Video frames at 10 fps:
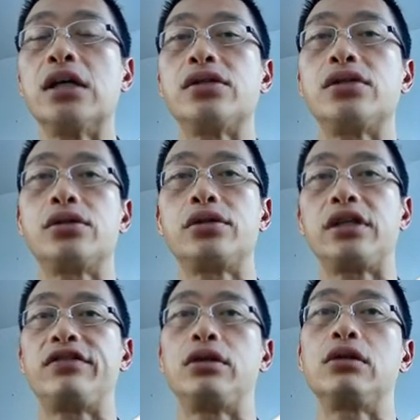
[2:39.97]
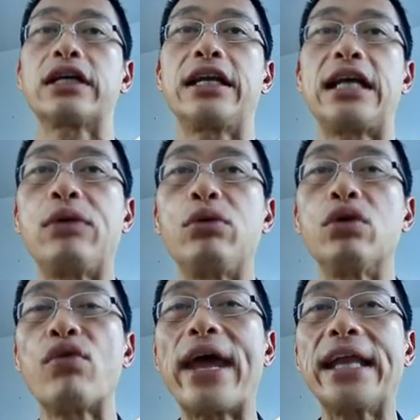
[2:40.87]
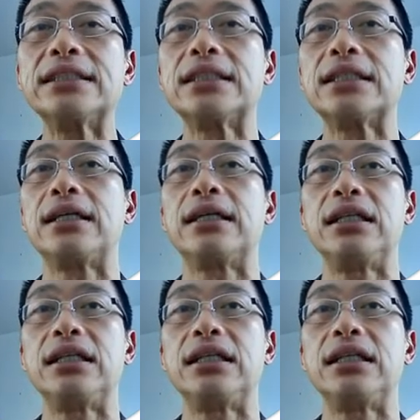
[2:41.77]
So if you look at the annual rent